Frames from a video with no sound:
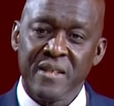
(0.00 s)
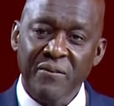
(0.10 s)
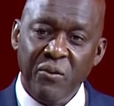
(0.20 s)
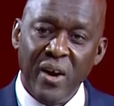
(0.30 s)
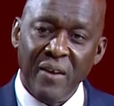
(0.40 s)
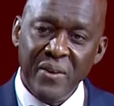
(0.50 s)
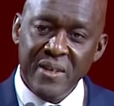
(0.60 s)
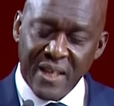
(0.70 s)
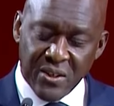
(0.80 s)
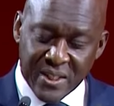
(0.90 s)
Therefore, I
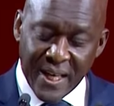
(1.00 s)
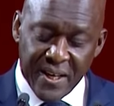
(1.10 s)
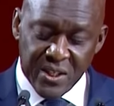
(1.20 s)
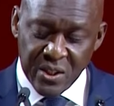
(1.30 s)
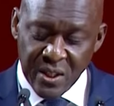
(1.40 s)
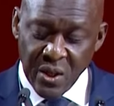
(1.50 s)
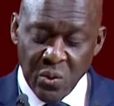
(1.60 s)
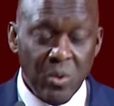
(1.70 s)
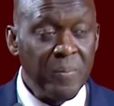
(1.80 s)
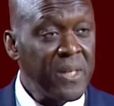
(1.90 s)
think that the challenge
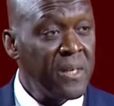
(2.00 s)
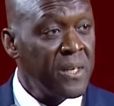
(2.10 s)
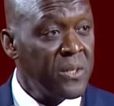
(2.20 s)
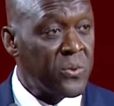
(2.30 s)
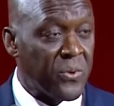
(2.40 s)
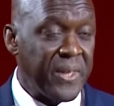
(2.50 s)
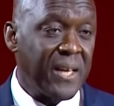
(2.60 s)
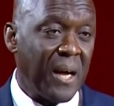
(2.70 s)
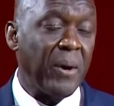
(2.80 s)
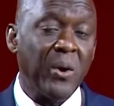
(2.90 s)
will be to
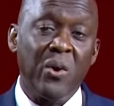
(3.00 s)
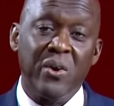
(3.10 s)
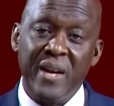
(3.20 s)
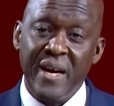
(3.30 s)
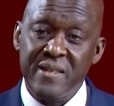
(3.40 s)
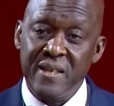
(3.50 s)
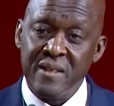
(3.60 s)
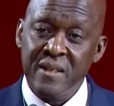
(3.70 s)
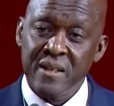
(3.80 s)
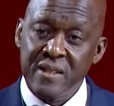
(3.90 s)
think about
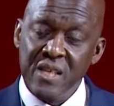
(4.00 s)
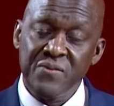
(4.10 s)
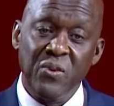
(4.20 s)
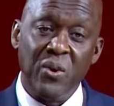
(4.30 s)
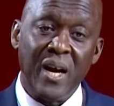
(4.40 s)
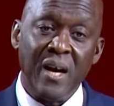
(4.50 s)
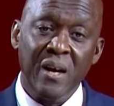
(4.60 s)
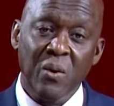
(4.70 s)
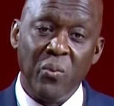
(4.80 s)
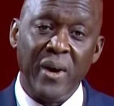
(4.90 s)
organizing this fora
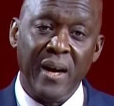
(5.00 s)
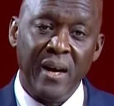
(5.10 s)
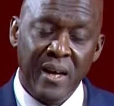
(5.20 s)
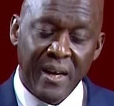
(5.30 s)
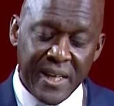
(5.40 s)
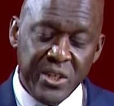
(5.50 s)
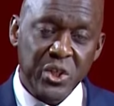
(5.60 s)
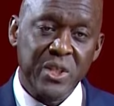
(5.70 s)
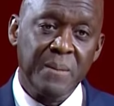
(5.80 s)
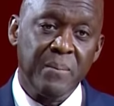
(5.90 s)
where
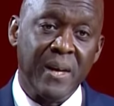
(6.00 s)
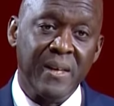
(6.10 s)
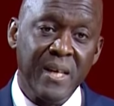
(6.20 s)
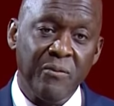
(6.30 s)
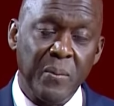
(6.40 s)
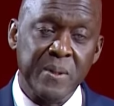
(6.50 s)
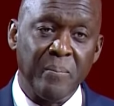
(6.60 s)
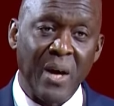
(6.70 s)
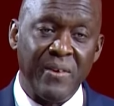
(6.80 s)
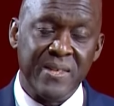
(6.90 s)
leadership can hear from
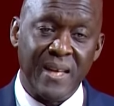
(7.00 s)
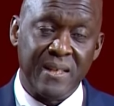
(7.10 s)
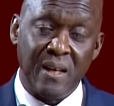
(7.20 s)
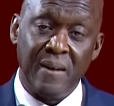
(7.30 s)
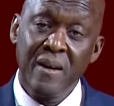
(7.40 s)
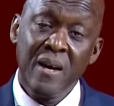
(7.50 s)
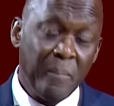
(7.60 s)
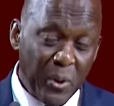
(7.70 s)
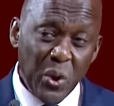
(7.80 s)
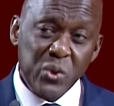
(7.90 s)
the private sector,
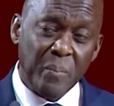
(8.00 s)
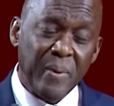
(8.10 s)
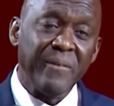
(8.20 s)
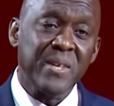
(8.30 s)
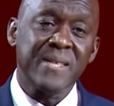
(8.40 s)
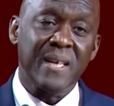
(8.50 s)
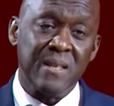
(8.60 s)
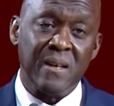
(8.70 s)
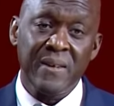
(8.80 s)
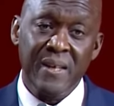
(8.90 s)
but also private
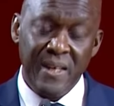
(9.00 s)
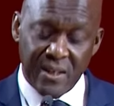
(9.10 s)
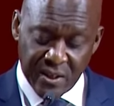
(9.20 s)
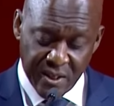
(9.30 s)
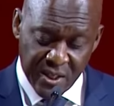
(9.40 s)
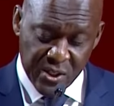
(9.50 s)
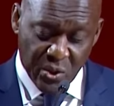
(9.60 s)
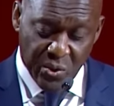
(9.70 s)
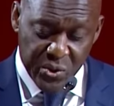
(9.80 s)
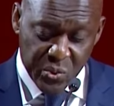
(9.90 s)
sector hear
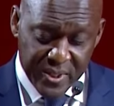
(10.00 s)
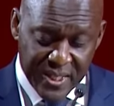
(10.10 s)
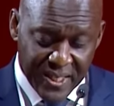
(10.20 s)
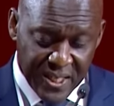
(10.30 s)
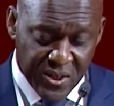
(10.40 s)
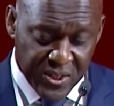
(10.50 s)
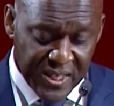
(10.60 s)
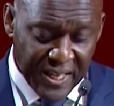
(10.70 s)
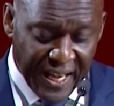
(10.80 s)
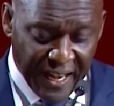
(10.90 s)
the constraints that
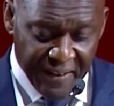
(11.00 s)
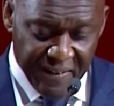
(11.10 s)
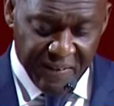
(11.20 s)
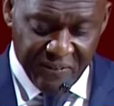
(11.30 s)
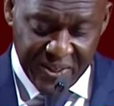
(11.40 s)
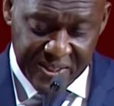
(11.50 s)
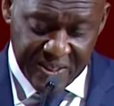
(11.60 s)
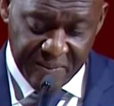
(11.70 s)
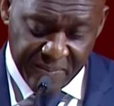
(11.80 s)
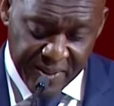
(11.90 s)
leaders are
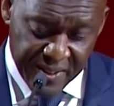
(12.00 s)
facing.